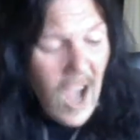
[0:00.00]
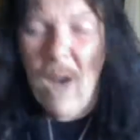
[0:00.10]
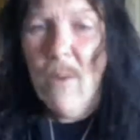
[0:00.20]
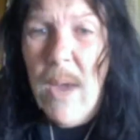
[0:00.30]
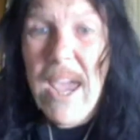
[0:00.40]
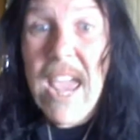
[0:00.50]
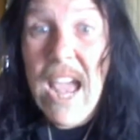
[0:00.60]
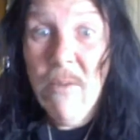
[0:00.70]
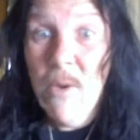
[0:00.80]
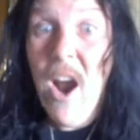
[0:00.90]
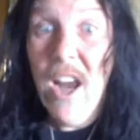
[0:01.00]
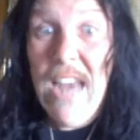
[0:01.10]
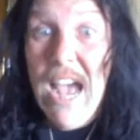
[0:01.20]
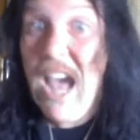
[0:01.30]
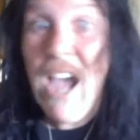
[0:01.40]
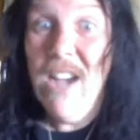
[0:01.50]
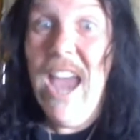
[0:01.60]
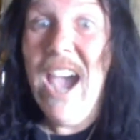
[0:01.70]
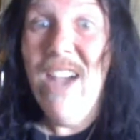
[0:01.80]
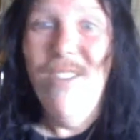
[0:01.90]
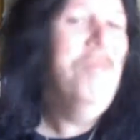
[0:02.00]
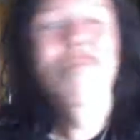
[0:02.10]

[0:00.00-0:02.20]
Oh, we're here. We're on. Oh, no.